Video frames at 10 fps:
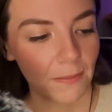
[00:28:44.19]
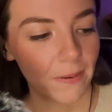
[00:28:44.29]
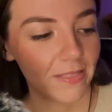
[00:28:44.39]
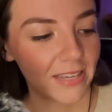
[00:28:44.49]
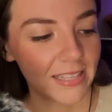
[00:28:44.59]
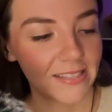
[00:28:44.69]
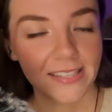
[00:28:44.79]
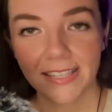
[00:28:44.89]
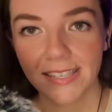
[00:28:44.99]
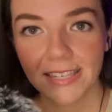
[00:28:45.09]
But the
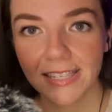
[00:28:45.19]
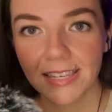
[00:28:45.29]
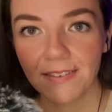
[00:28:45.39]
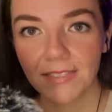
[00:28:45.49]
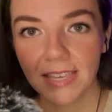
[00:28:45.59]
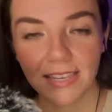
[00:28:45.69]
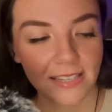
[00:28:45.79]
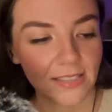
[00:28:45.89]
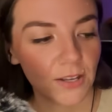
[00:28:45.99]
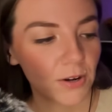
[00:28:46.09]
consistency of
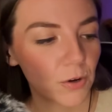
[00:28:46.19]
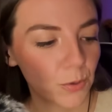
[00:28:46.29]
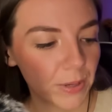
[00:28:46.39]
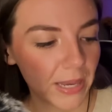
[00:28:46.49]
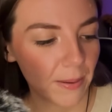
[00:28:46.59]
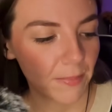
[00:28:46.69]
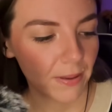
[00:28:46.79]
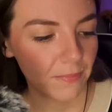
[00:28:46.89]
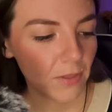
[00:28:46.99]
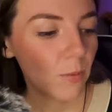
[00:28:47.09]
these, they're a cream.
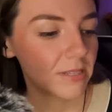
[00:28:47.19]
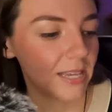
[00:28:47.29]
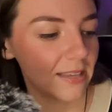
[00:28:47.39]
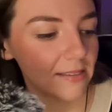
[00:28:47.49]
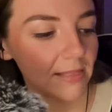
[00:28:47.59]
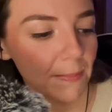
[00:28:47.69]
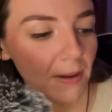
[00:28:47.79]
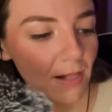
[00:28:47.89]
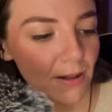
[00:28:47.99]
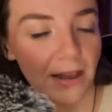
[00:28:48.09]
Oh, it says lip
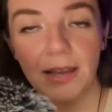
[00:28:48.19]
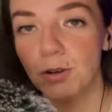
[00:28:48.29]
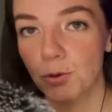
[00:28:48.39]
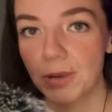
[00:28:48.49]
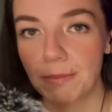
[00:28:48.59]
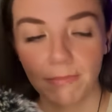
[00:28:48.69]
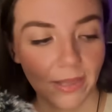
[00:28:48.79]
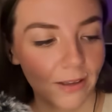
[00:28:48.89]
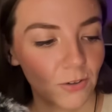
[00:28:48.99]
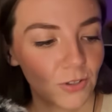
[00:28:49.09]
color and cream
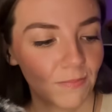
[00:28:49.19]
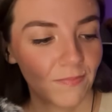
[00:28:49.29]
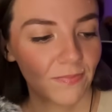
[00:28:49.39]
blush.